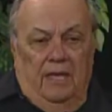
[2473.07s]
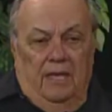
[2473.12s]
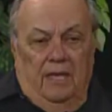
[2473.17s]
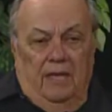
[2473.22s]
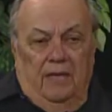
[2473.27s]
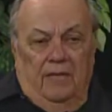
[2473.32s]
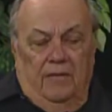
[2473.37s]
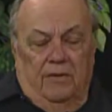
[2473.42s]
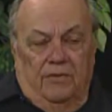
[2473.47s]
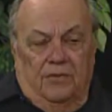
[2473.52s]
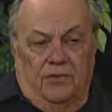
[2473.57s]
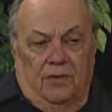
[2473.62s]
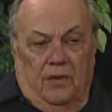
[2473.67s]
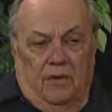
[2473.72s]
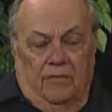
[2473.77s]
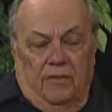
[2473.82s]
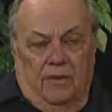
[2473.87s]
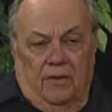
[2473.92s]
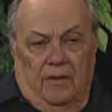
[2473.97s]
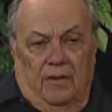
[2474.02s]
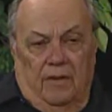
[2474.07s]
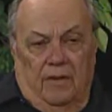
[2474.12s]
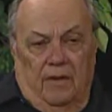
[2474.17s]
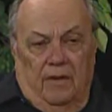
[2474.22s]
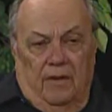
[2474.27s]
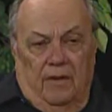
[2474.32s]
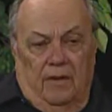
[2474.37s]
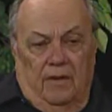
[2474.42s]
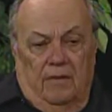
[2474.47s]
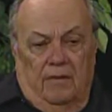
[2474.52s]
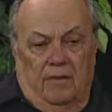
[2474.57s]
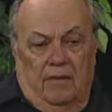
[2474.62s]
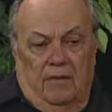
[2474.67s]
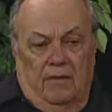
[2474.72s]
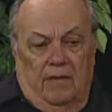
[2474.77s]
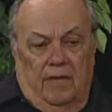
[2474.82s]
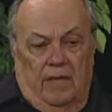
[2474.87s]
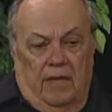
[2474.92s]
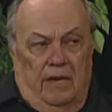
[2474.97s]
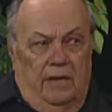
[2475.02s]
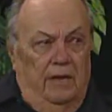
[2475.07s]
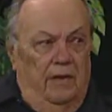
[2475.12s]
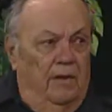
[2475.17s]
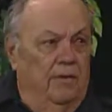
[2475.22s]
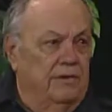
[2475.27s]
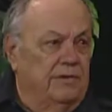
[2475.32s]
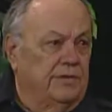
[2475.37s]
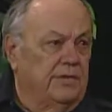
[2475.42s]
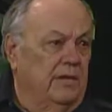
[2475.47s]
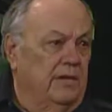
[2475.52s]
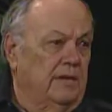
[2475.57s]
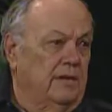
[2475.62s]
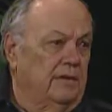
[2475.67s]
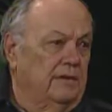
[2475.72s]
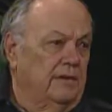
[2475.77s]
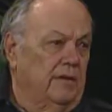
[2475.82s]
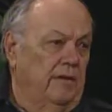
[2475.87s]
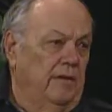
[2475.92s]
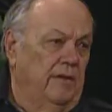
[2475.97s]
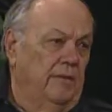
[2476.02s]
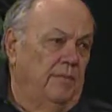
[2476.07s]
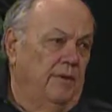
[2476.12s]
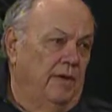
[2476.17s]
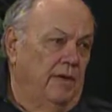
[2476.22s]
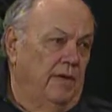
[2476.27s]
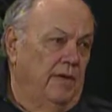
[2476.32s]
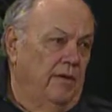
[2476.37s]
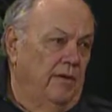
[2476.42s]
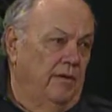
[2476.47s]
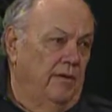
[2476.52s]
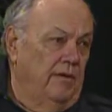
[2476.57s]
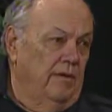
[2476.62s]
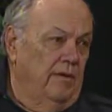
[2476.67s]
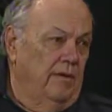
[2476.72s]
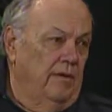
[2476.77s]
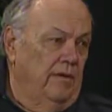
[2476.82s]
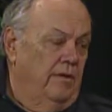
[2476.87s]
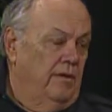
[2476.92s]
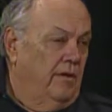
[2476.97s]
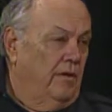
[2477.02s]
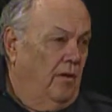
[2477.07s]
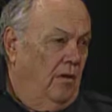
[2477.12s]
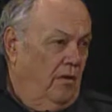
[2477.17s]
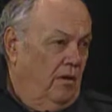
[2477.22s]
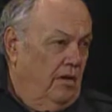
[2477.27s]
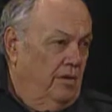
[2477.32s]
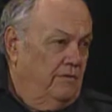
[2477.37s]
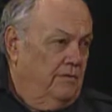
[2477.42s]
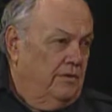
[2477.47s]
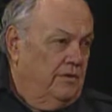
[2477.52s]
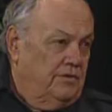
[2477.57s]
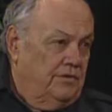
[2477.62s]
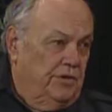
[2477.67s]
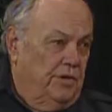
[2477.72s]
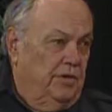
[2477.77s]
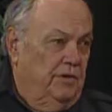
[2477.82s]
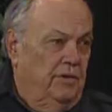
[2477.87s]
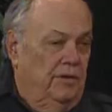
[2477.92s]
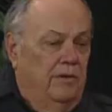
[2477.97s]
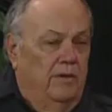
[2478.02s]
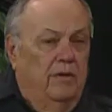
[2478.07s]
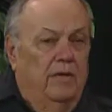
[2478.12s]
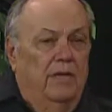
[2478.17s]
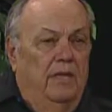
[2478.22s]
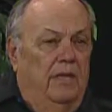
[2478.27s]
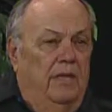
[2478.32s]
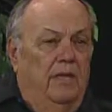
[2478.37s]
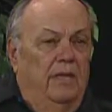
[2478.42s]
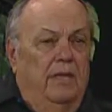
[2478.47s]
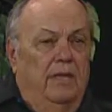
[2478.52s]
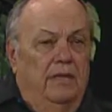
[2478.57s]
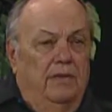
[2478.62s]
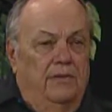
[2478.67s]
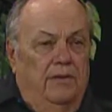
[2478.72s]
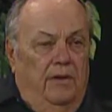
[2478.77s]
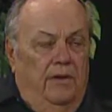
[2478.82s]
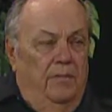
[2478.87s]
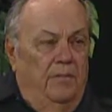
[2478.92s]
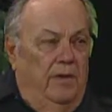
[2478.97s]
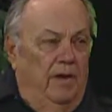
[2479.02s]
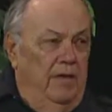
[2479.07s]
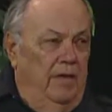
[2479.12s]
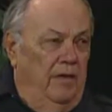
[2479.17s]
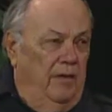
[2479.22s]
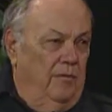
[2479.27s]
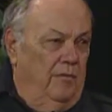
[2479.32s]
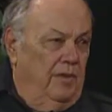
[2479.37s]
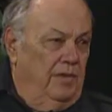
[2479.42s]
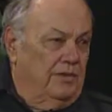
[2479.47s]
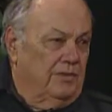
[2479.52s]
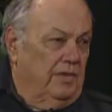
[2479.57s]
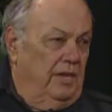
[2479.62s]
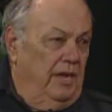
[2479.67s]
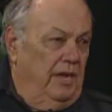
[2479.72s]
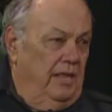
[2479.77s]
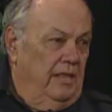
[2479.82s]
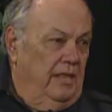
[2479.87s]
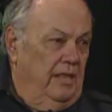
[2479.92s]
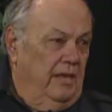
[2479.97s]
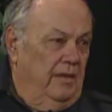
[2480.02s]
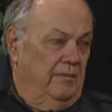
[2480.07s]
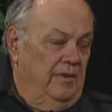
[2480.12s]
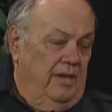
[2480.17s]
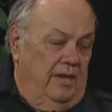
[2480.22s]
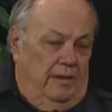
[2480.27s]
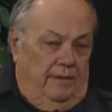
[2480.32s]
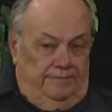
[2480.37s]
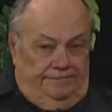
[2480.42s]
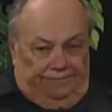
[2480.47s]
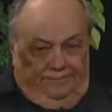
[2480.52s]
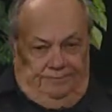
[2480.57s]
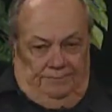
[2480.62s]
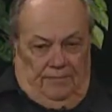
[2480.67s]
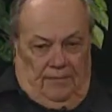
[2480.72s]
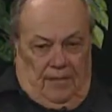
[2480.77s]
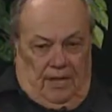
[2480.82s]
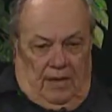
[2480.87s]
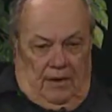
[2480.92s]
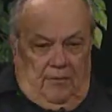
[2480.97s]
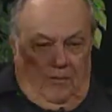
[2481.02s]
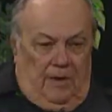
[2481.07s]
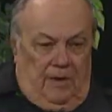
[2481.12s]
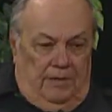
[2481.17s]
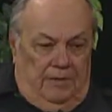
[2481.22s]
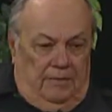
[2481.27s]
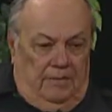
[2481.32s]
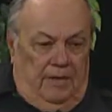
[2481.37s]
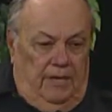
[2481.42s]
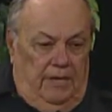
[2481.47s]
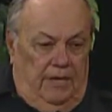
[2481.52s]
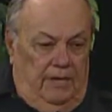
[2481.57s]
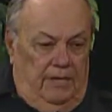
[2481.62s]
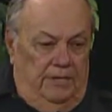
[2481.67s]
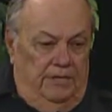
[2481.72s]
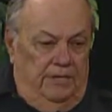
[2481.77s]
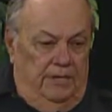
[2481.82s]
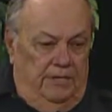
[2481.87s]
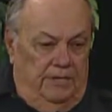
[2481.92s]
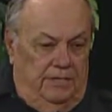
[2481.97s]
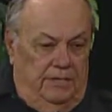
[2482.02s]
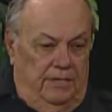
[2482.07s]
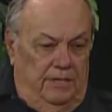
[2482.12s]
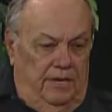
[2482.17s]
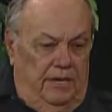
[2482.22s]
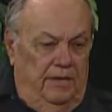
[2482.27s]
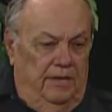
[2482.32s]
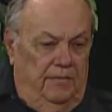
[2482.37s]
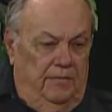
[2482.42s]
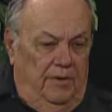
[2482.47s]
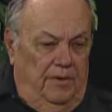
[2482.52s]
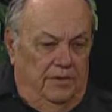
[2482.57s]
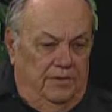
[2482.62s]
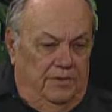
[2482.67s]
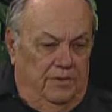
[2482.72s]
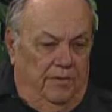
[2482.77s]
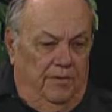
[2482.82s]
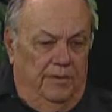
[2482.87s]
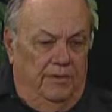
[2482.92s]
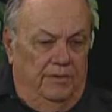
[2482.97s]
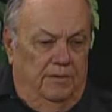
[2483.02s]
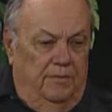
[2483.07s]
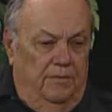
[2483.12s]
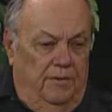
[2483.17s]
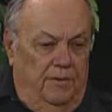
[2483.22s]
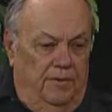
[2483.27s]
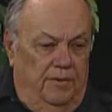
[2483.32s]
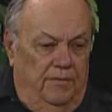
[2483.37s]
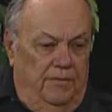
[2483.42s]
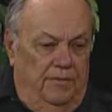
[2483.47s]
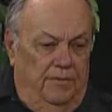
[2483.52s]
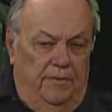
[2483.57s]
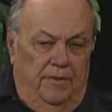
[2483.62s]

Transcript: When it was over, the head nurse said, "Is there anybody here? You all love the show. Is there anybody here want to say anything about it?" I raised my hand. She said, "Yeah, Mr. Riesenberg." What?